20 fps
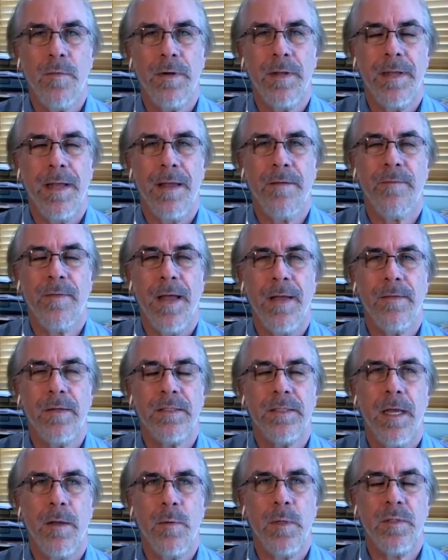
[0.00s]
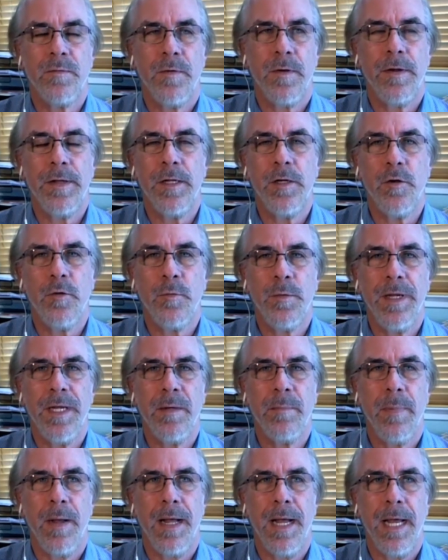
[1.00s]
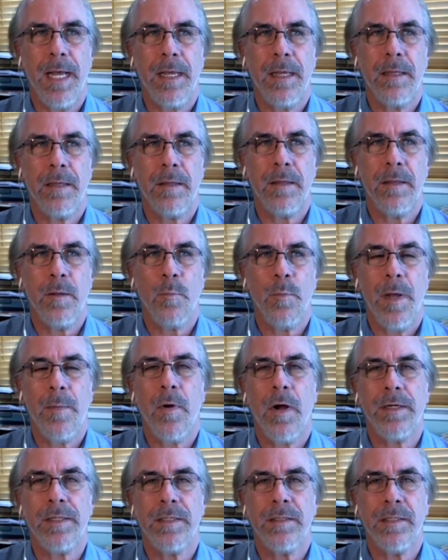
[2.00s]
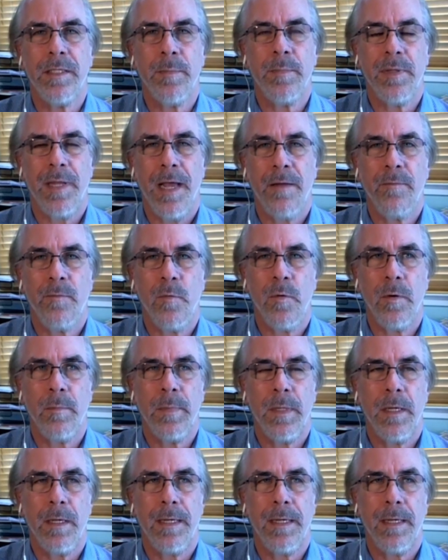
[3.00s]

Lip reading: to Highfive is I was very intrigued by the WebRTC platform.